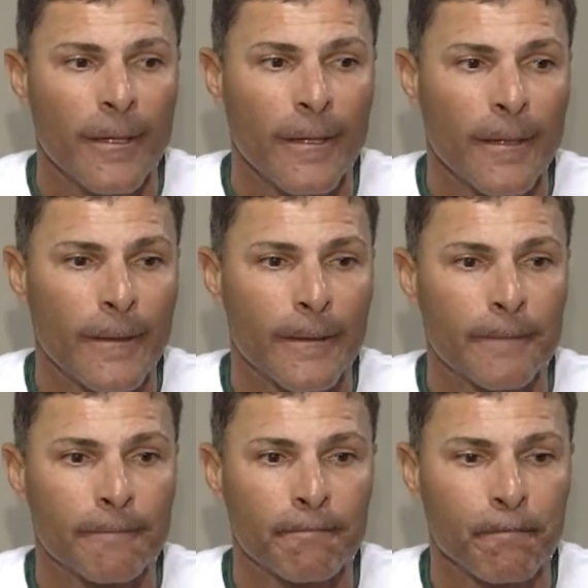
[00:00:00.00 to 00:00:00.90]

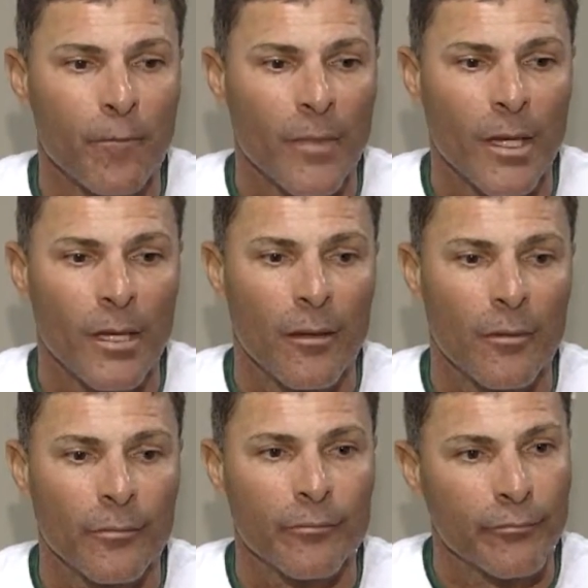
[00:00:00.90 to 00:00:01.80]
Um, you
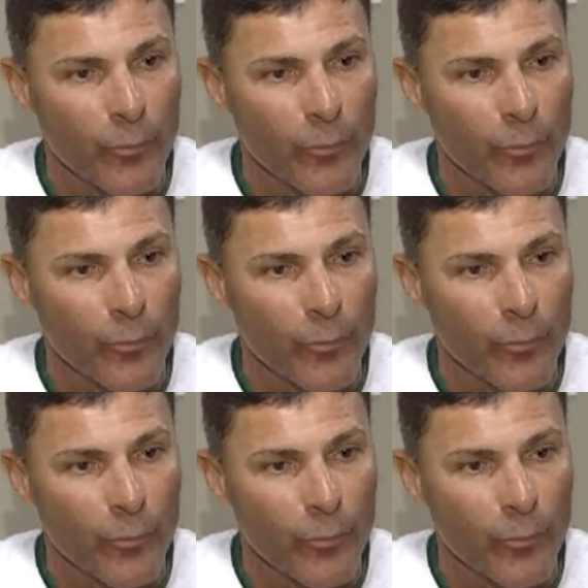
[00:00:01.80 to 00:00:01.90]
know,